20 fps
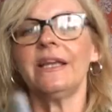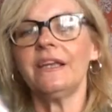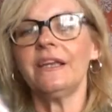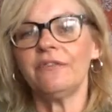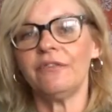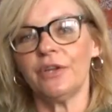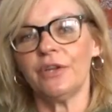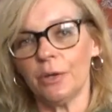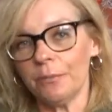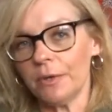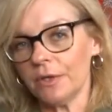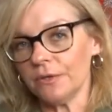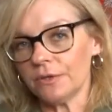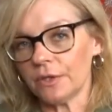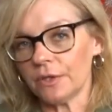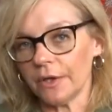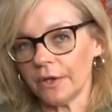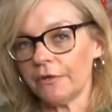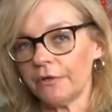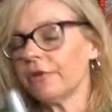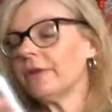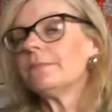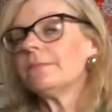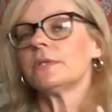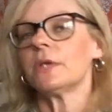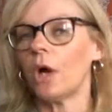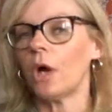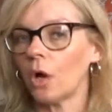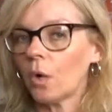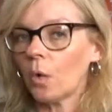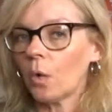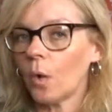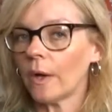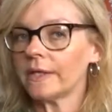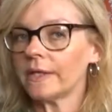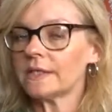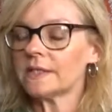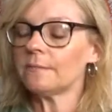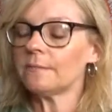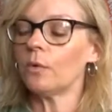even though most eye creams are
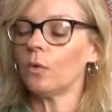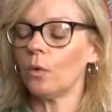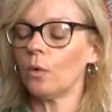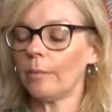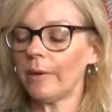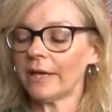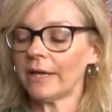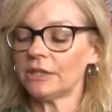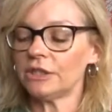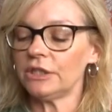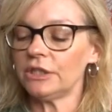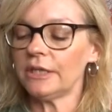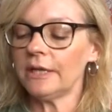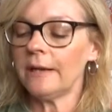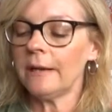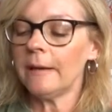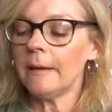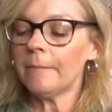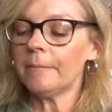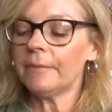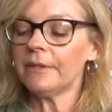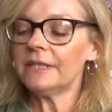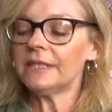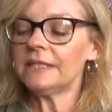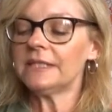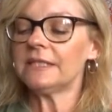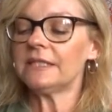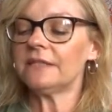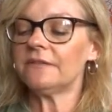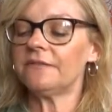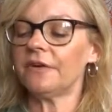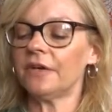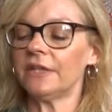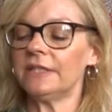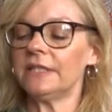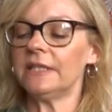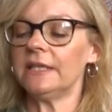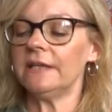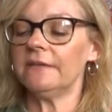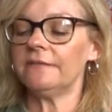quite small packaging. But this is the
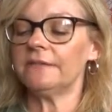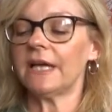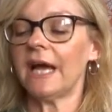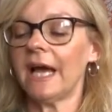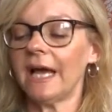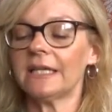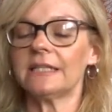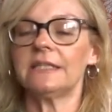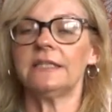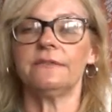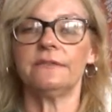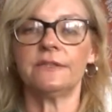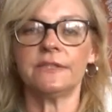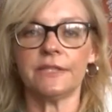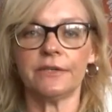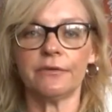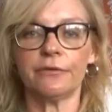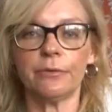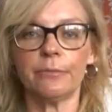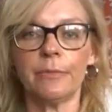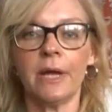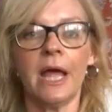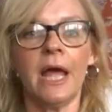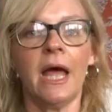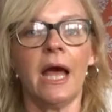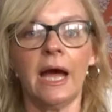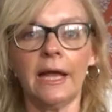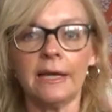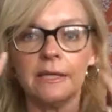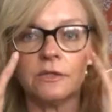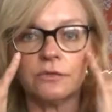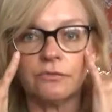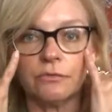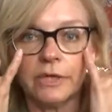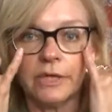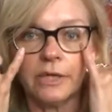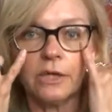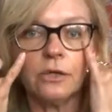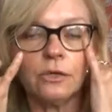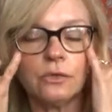Vitalift Active Serum, and it's
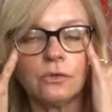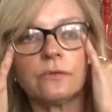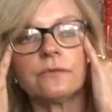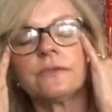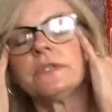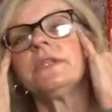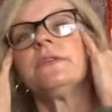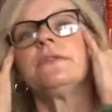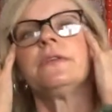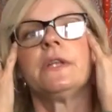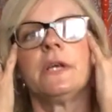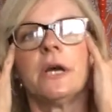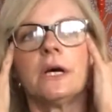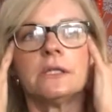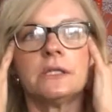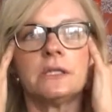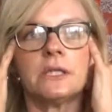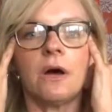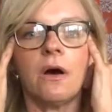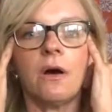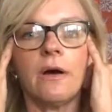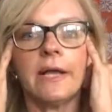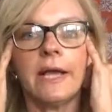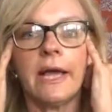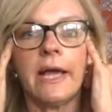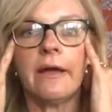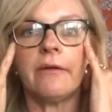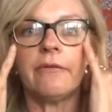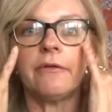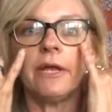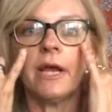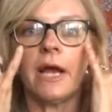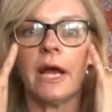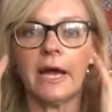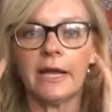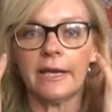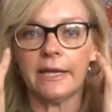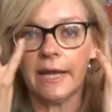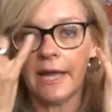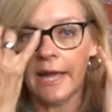really good obviously for the under eye area,
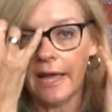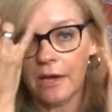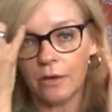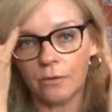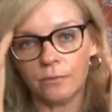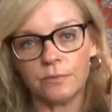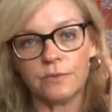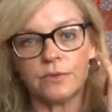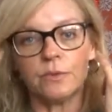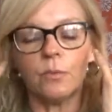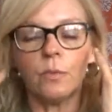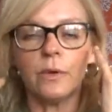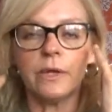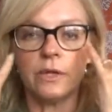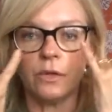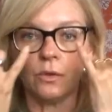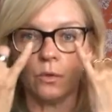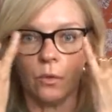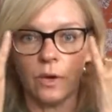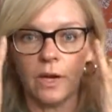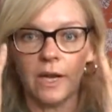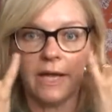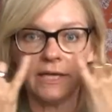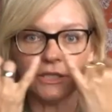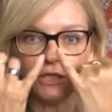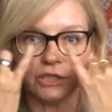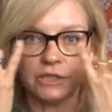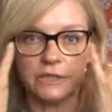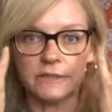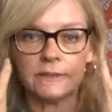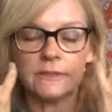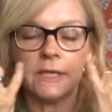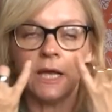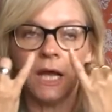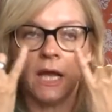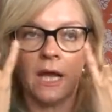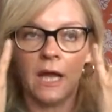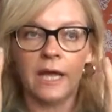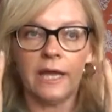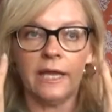and it helps with your lashes
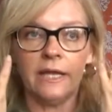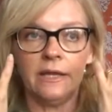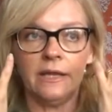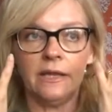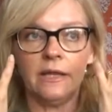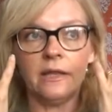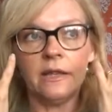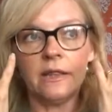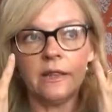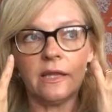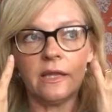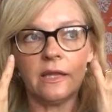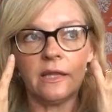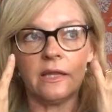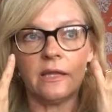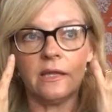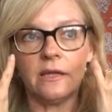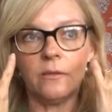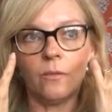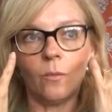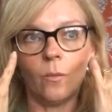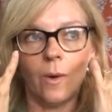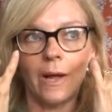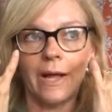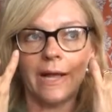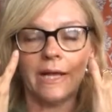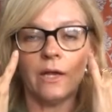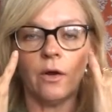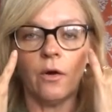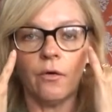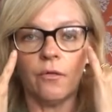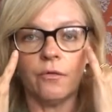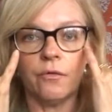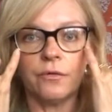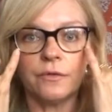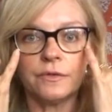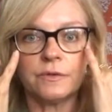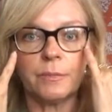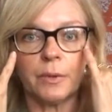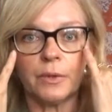in the way of
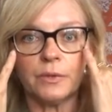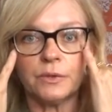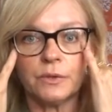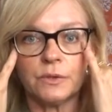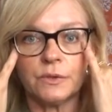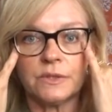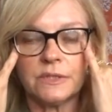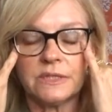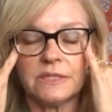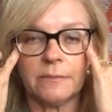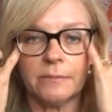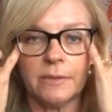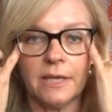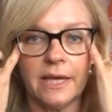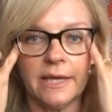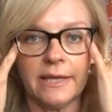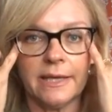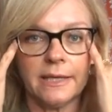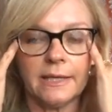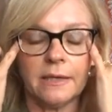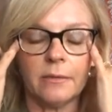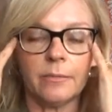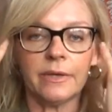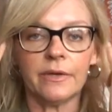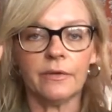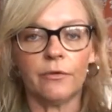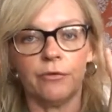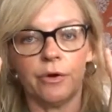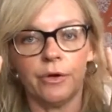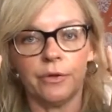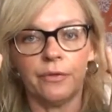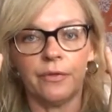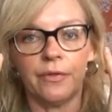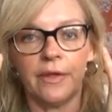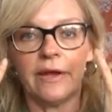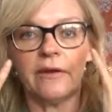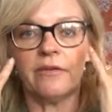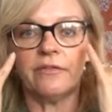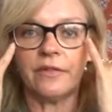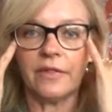supposed to stimulate a little bit of growth
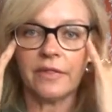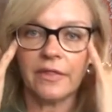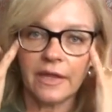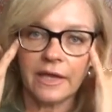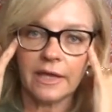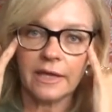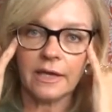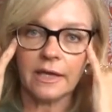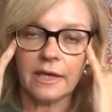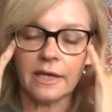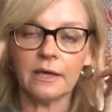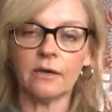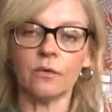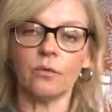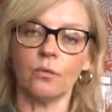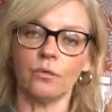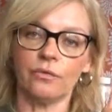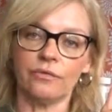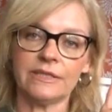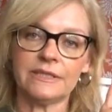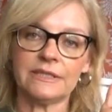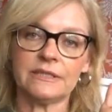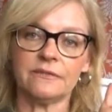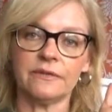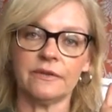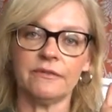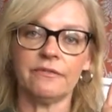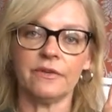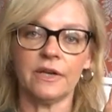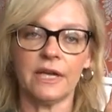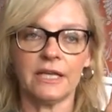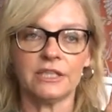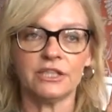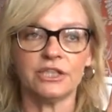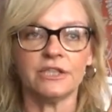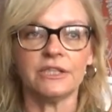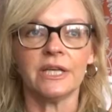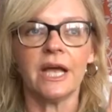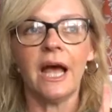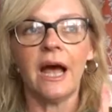there and thickening and all the rest of it for
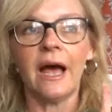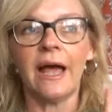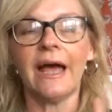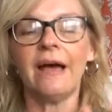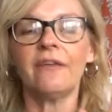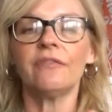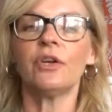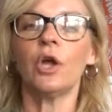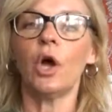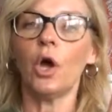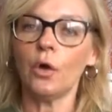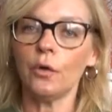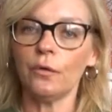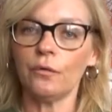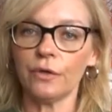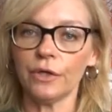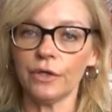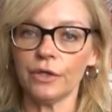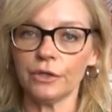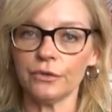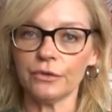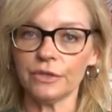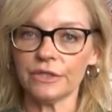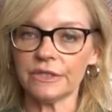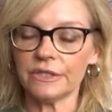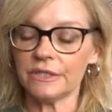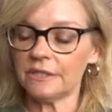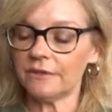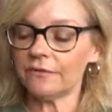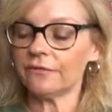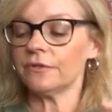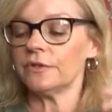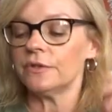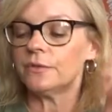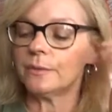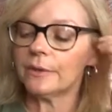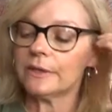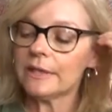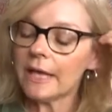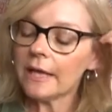lashes. I haven't overly noticed a difference
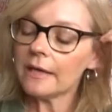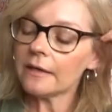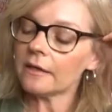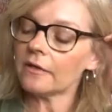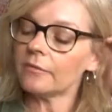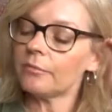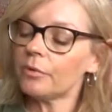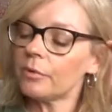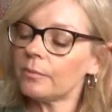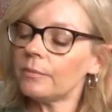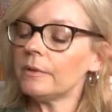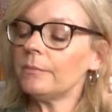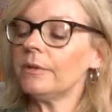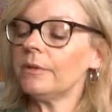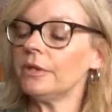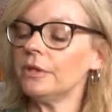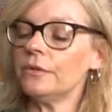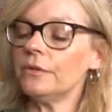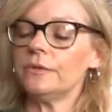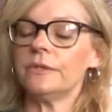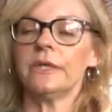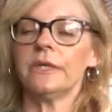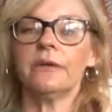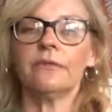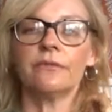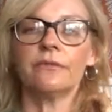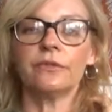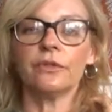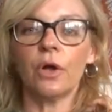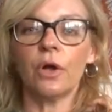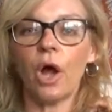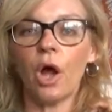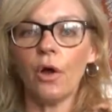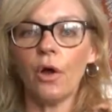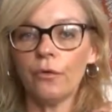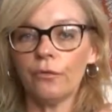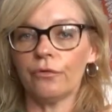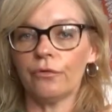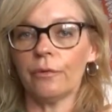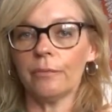with that, and I've probably been using it for
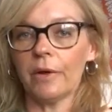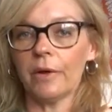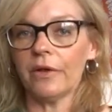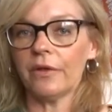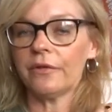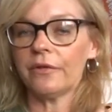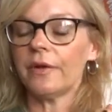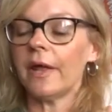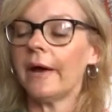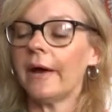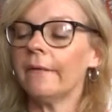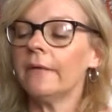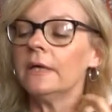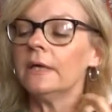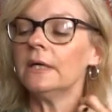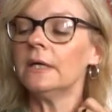over a month now,